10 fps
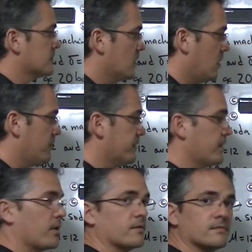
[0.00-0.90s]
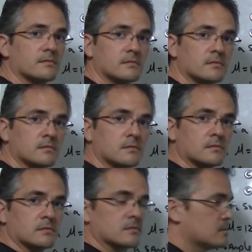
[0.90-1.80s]
of the curve.
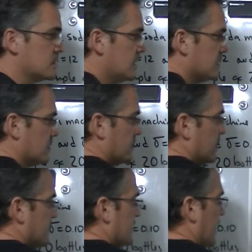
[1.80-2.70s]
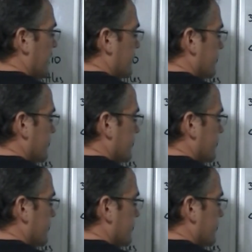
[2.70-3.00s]
It's on this side